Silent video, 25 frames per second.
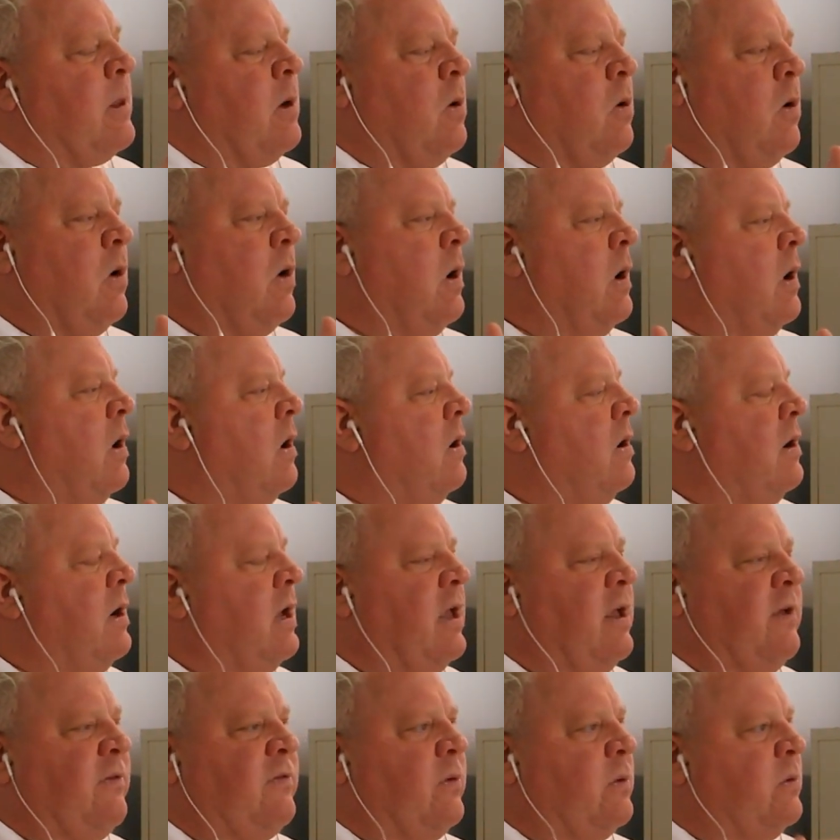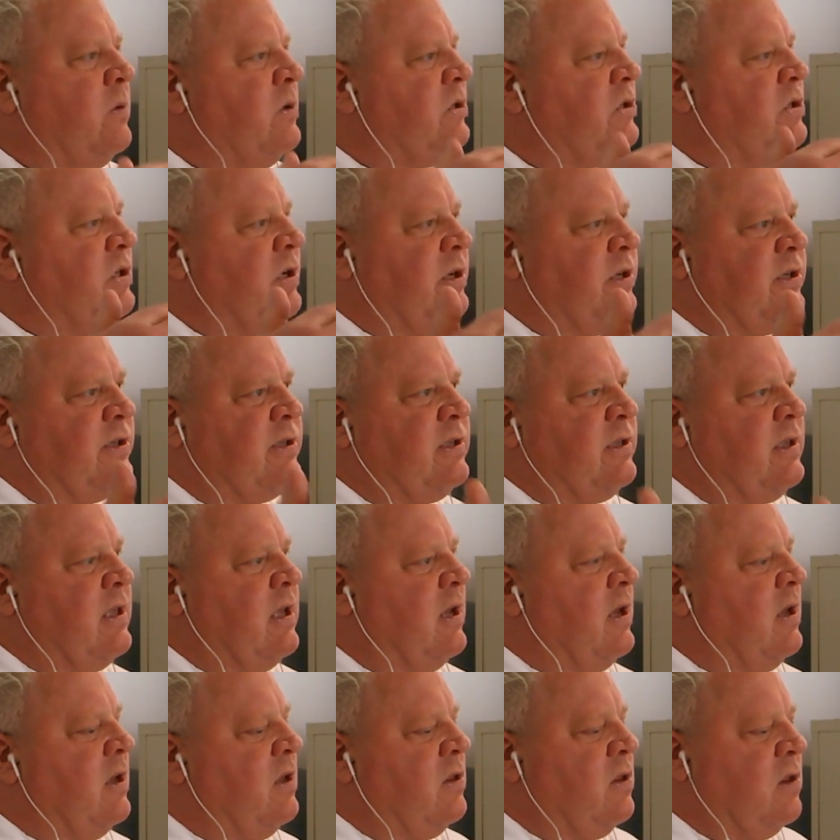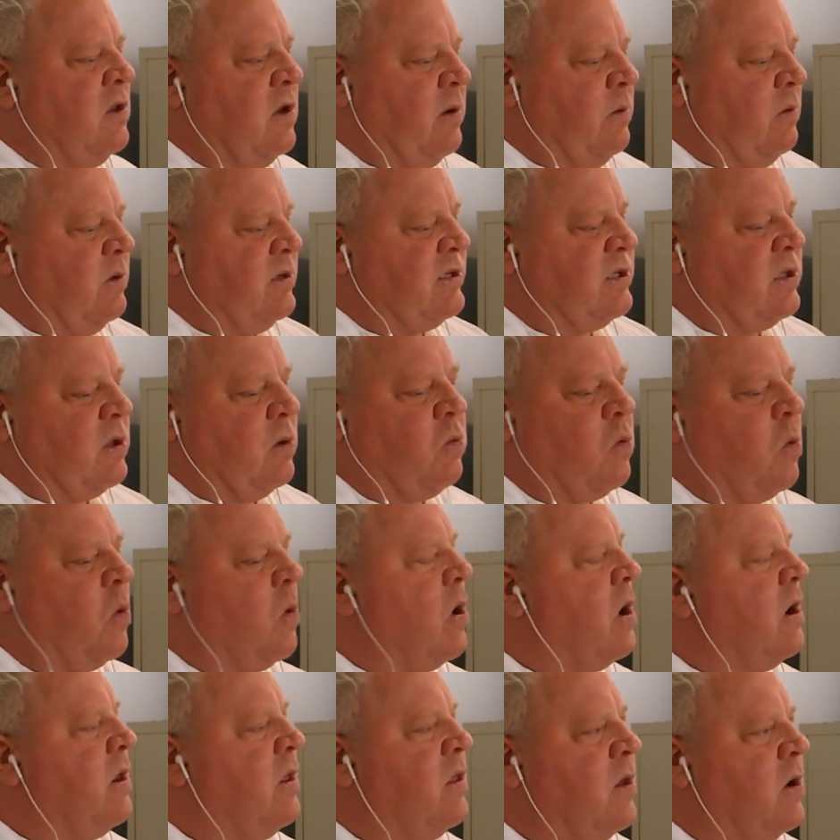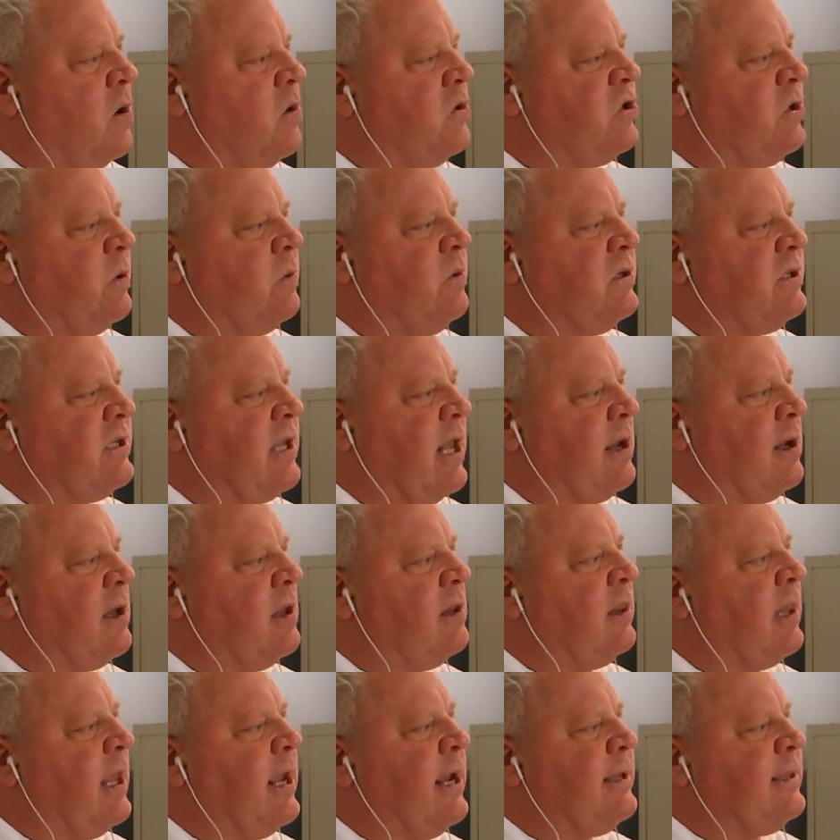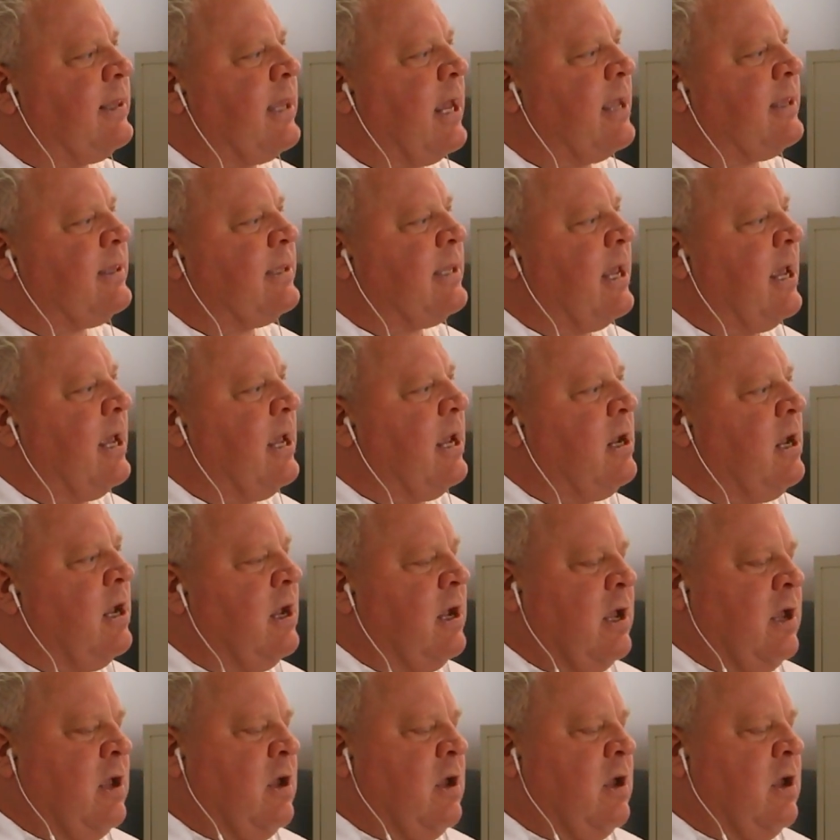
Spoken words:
or if it was just the water. The ocean was like a lake that day.